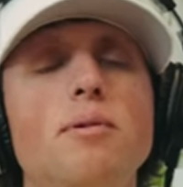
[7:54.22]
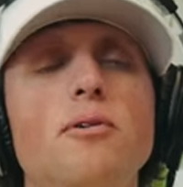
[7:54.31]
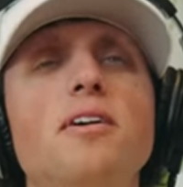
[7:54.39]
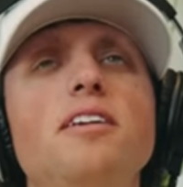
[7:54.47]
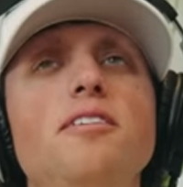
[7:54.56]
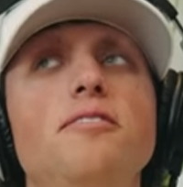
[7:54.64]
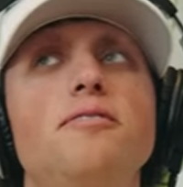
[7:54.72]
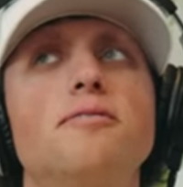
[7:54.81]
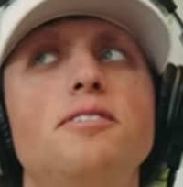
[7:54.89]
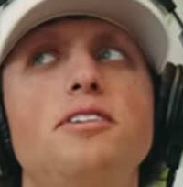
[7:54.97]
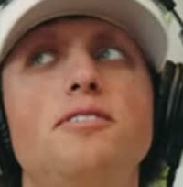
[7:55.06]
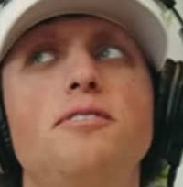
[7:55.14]
but when you
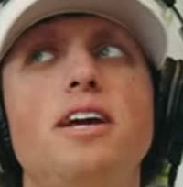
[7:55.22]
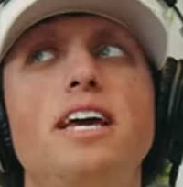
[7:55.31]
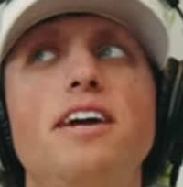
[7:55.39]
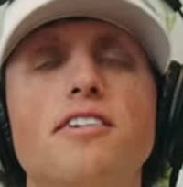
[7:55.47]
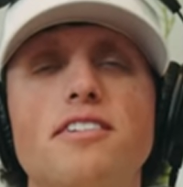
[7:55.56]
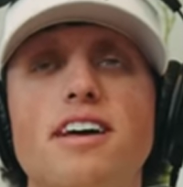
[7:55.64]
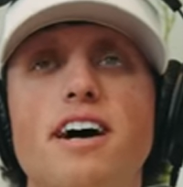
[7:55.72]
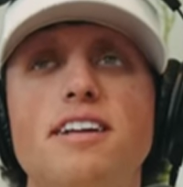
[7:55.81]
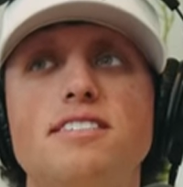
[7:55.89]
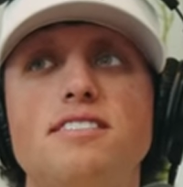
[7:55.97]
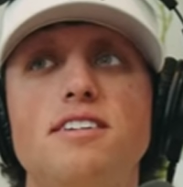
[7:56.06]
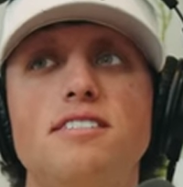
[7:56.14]
when you hear that,
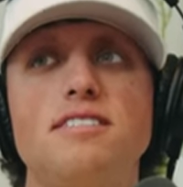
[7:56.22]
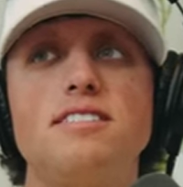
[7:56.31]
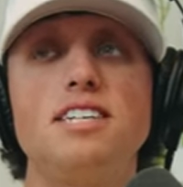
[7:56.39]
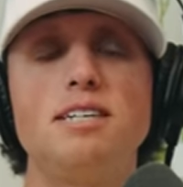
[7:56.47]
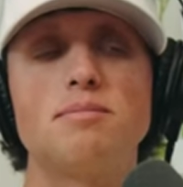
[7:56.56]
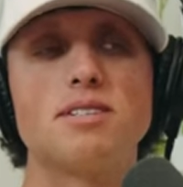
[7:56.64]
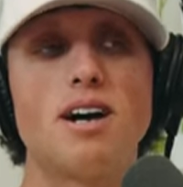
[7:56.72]
it, it seems